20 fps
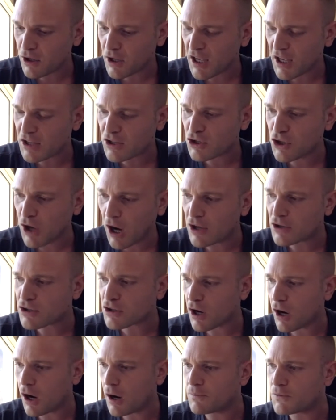it does
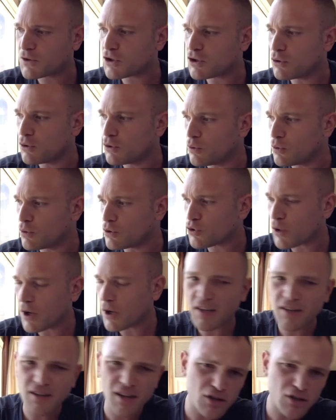come to
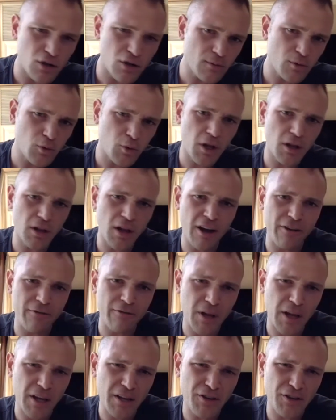training disarms with a live
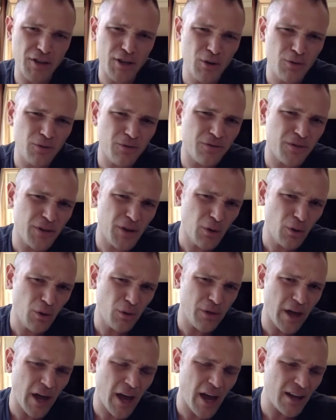blade, do you
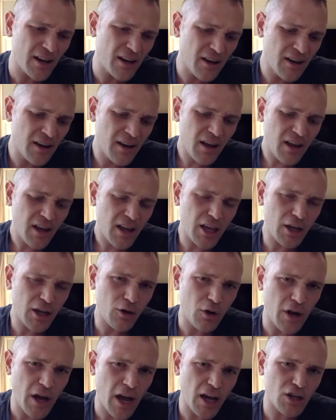feel that it
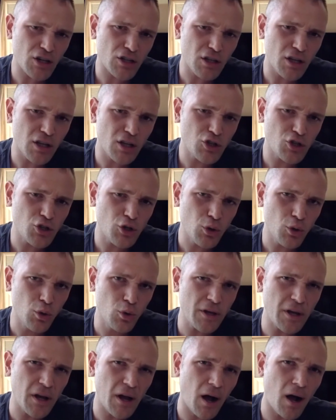could actually
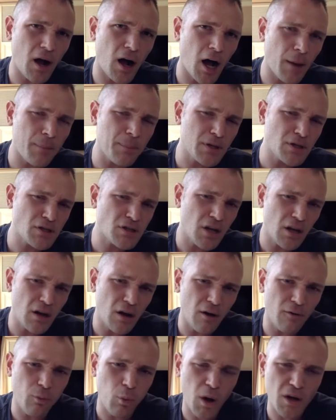do the opposite
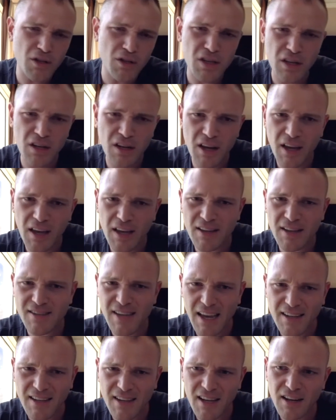of what's in,
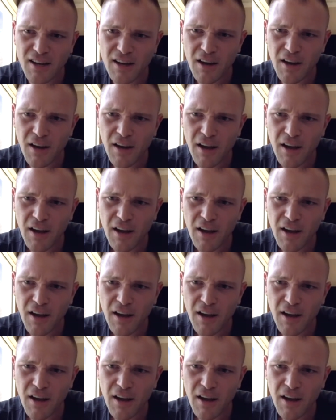intended